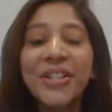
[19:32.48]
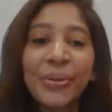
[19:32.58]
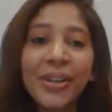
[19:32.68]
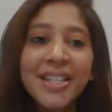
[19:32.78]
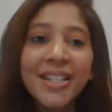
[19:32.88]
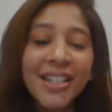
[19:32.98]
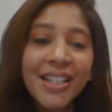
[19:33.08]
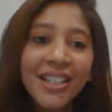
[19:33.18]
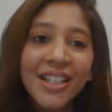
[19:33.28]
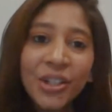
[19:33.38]
So risk
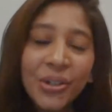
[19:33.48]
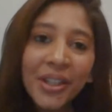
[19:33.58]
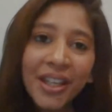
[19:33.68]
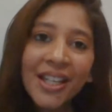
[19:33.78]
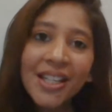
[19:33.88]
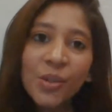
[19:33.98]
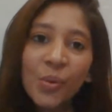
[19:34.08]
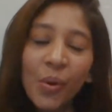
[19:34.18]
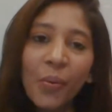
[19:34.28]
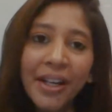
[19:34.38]
taking, do you think
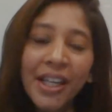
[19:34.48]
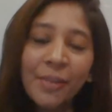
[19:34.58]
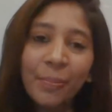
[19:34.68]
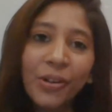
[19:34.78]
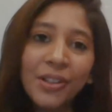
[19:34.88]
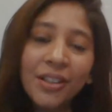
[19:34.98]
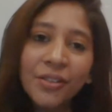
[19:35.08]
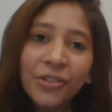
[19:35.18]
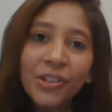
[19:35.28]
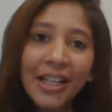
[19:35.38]
it's very
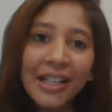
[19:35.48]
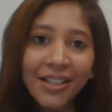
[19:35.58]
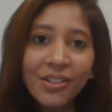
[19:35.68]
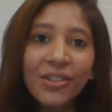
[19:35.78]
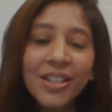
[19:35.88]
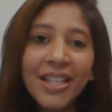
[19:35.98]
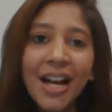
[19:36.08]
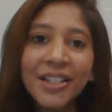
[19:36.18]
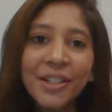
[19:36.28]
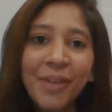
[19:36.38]
important for at least, you know, the
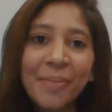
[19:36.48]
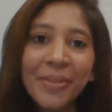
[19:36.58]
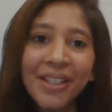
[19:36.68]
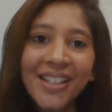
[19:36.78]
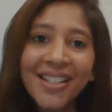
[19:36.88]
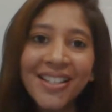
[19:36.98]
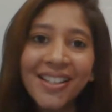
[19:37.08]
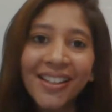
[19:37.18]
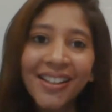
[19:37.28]
startup companies?